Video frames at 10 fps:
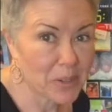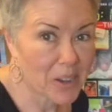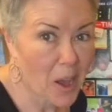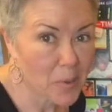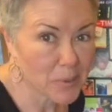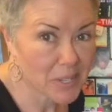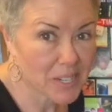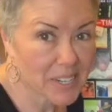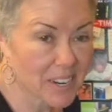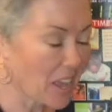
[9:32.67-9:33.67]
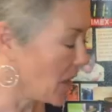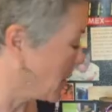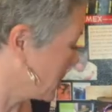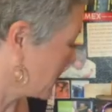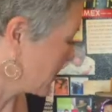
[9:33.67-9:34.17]
cobbler
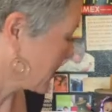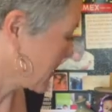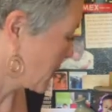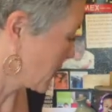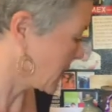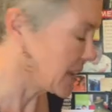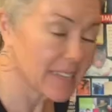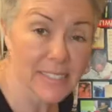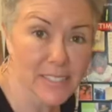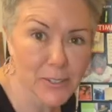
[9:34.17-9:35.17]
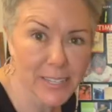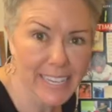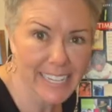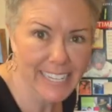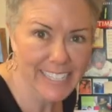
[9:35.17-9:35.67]
with hidden
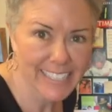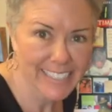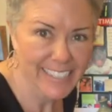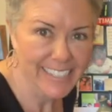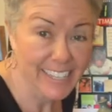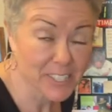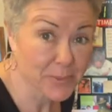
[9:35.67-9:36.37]
zucchini is